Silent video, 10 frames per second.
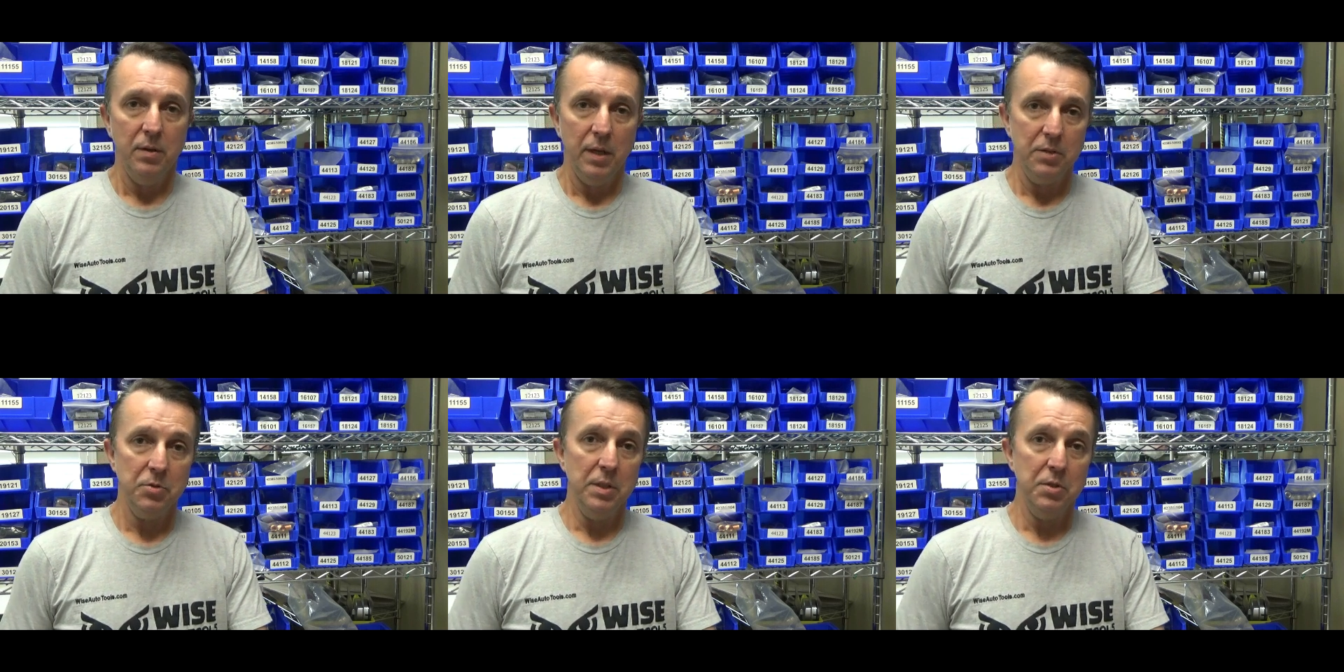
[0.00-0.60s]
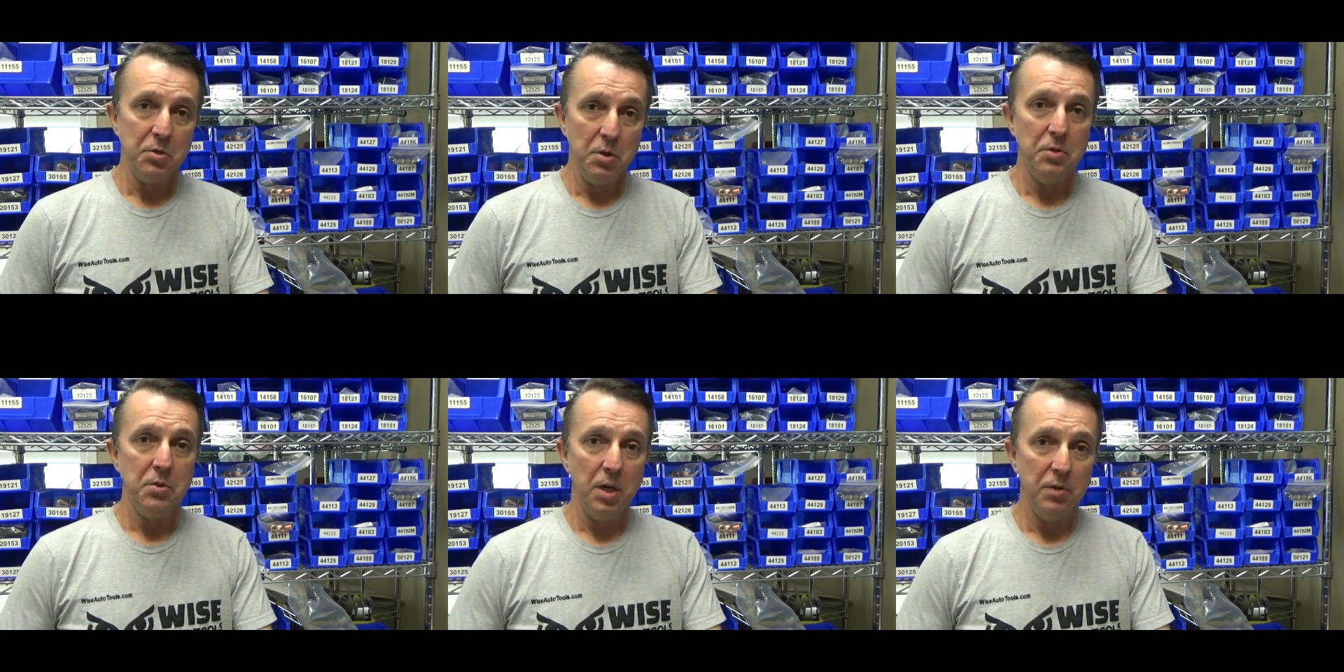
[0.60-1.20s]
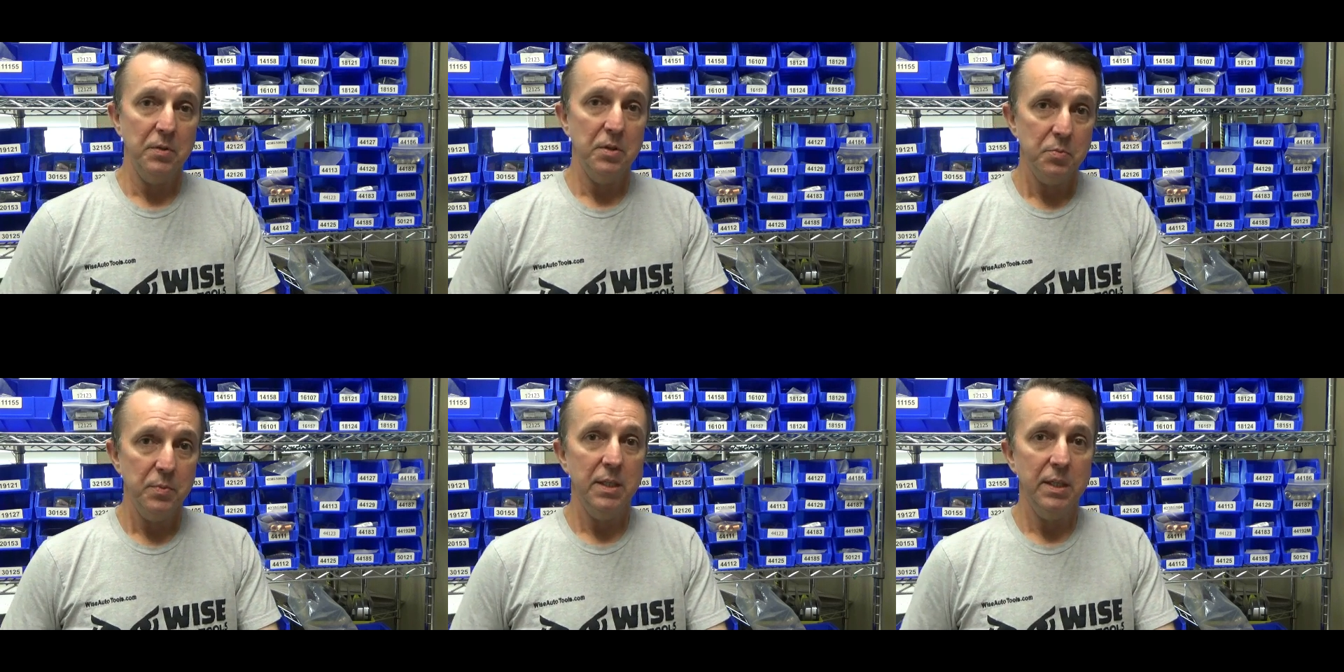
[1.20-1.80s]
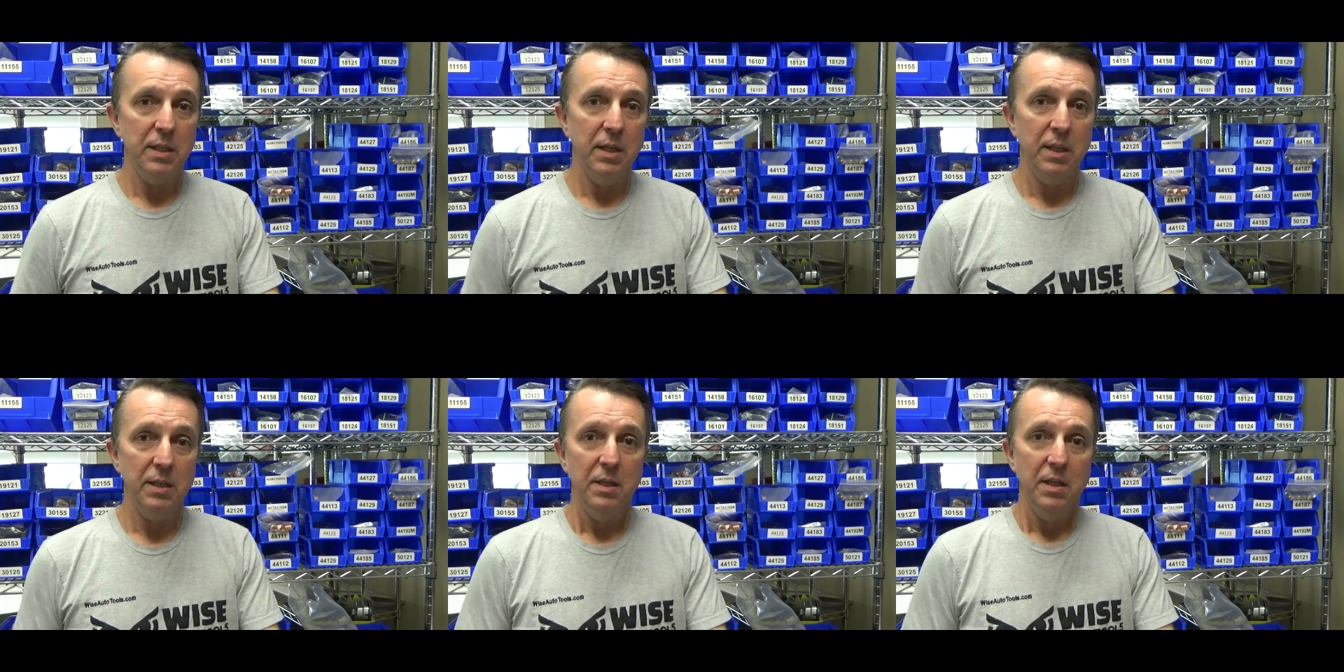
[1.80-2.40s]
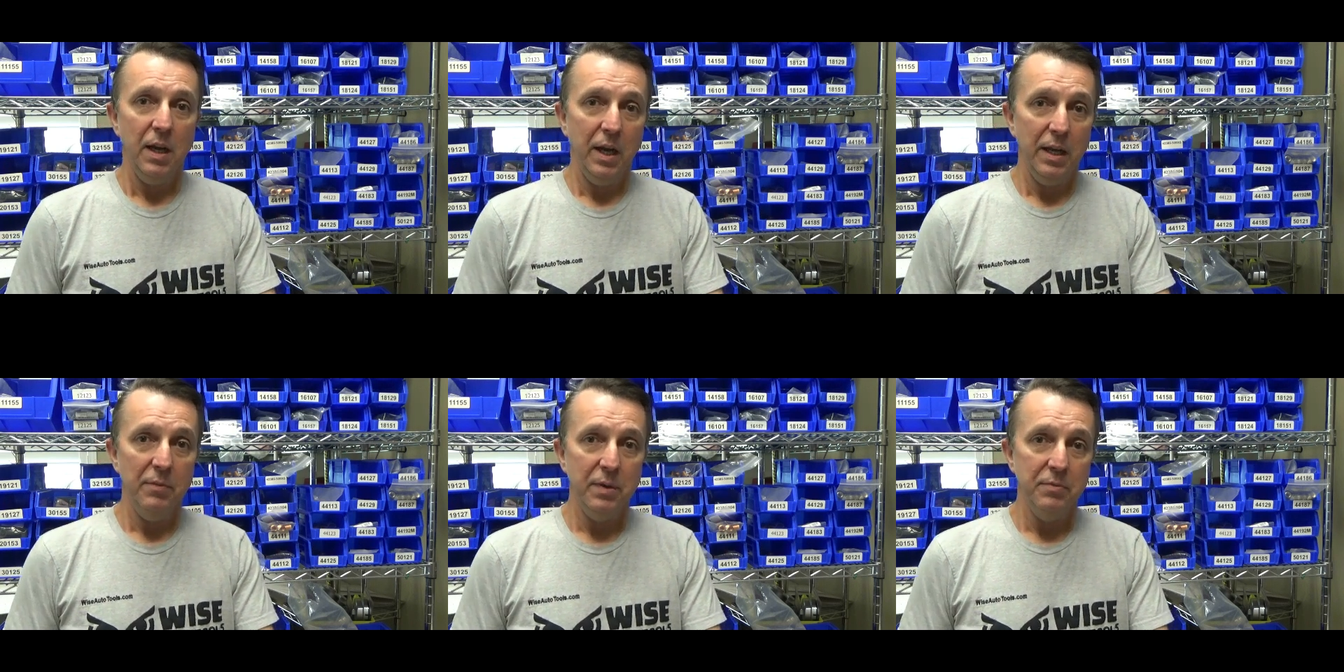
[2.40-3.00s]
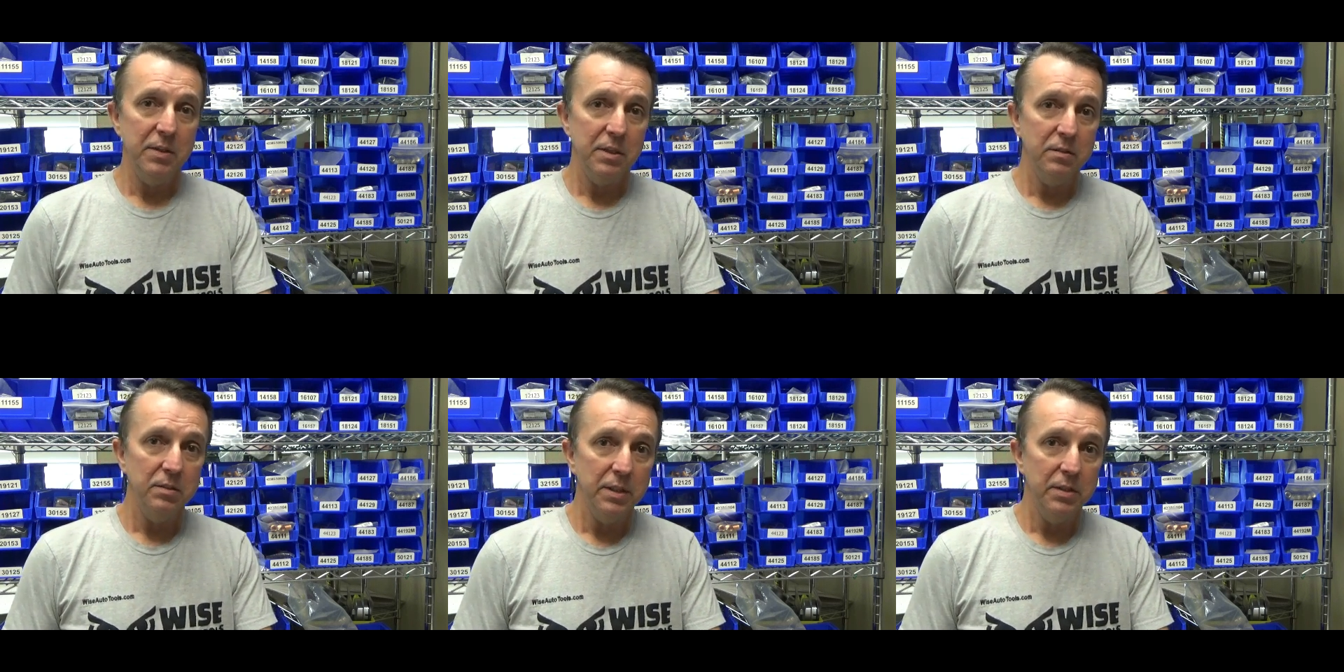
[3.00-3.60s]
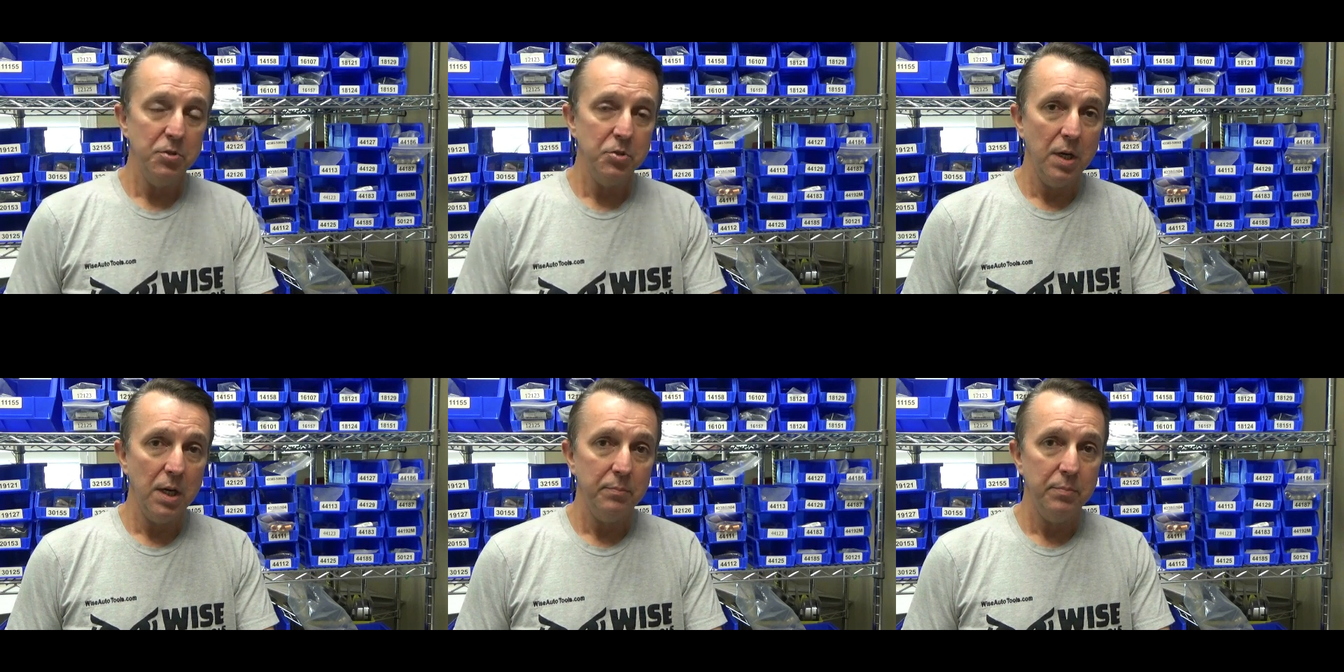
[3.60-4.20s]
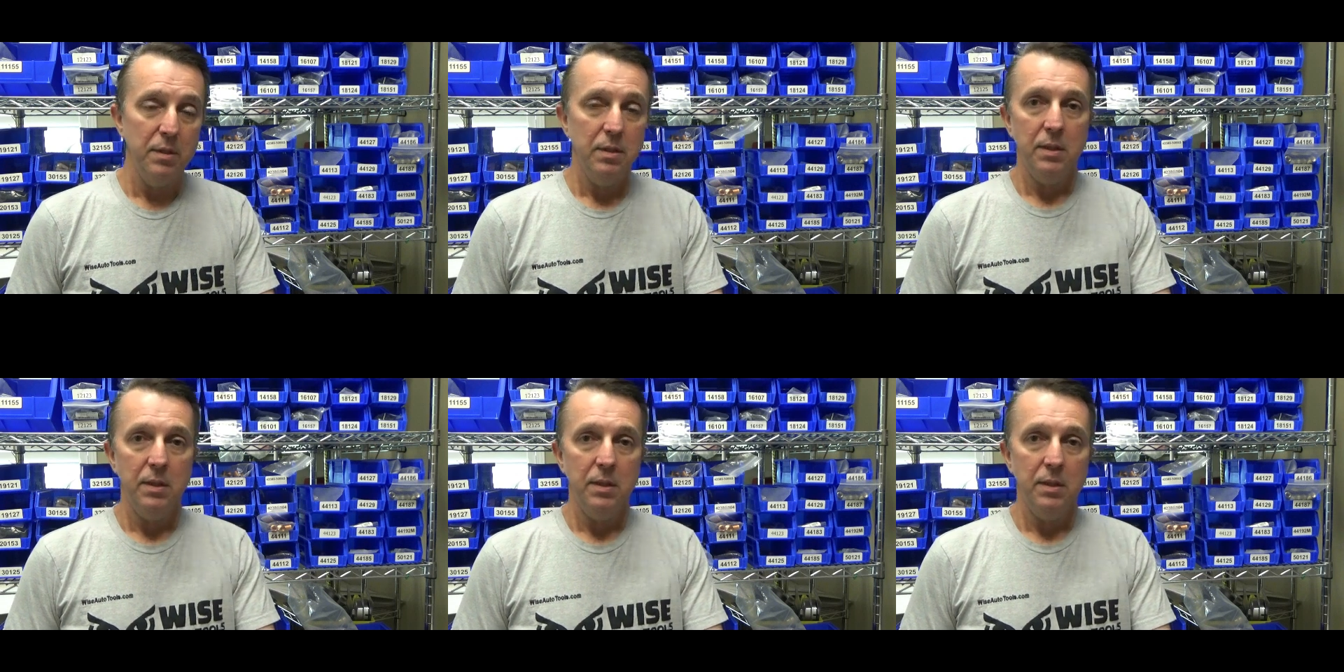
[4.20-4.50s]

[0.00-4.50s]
actually it starts off as being I have my vehicle in the shop